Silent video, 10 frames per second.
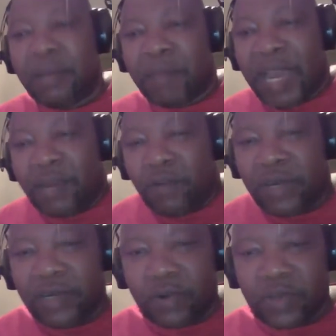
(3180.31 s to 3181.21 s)
My
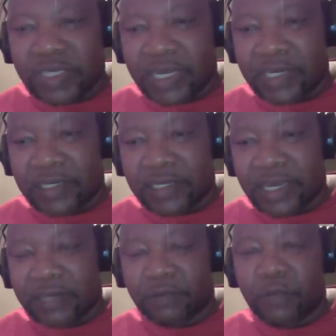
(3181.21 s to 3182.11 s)
only concern is
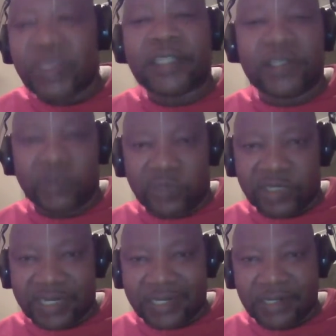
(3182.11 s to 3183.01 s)
that with
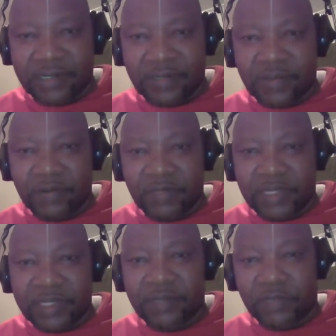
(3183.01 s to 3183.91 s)
children,
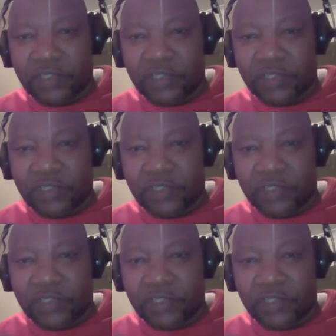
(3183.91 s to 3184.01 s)
with little